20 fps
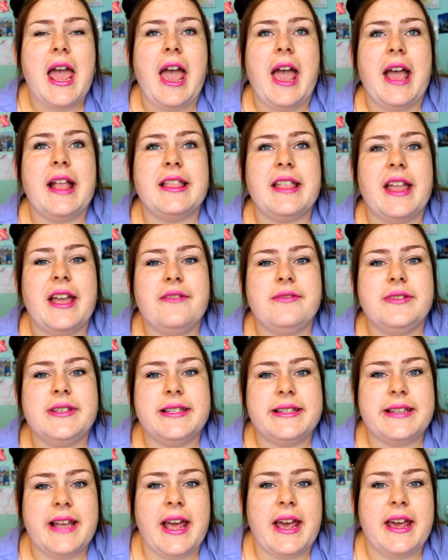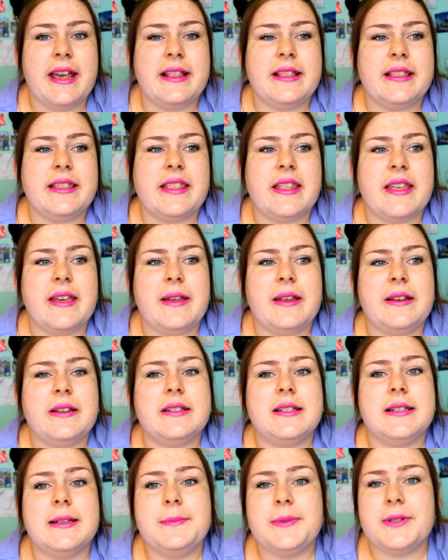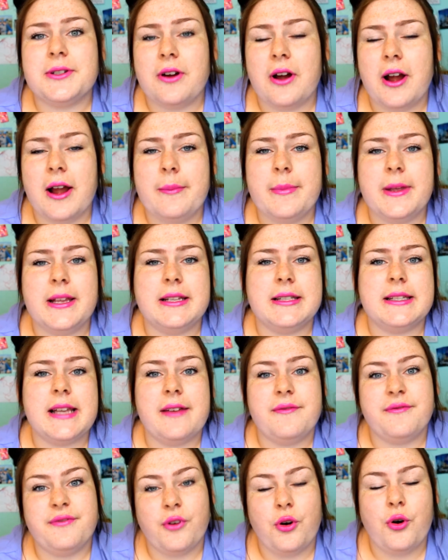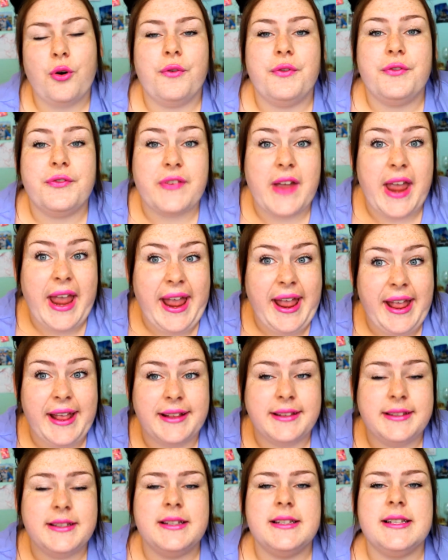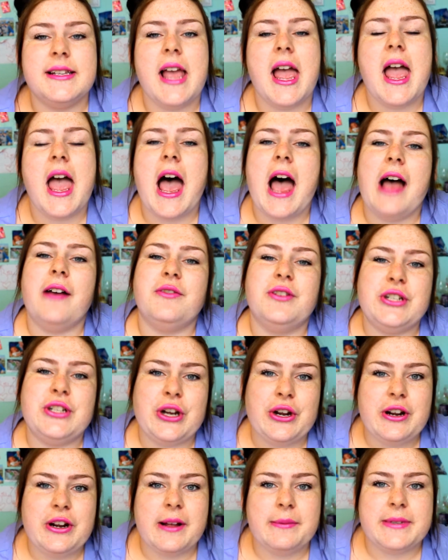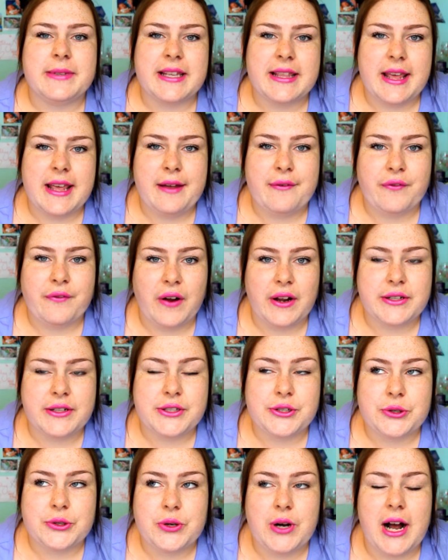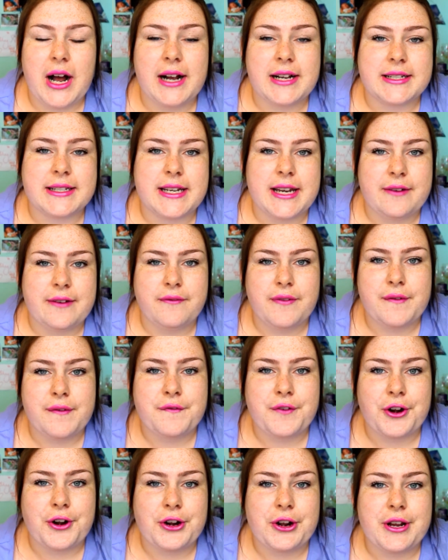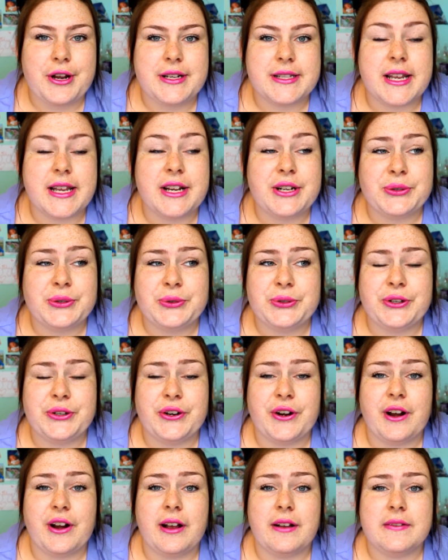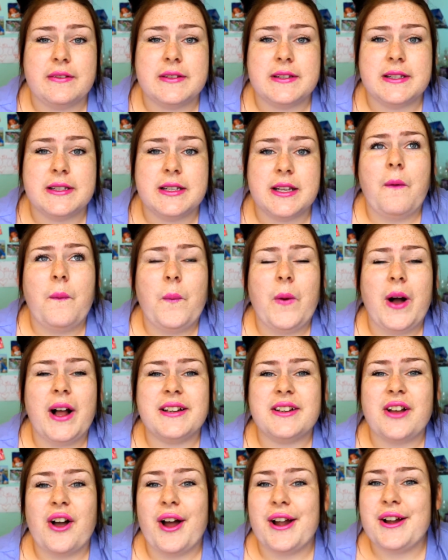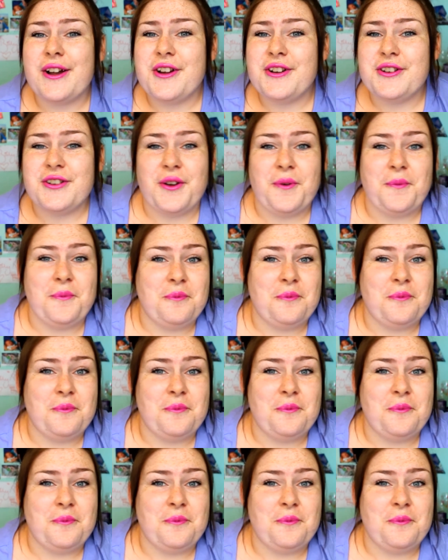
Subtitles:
and they've said that subscribers or fans have showed up to their front door asking for photos and autographs. One, I don't know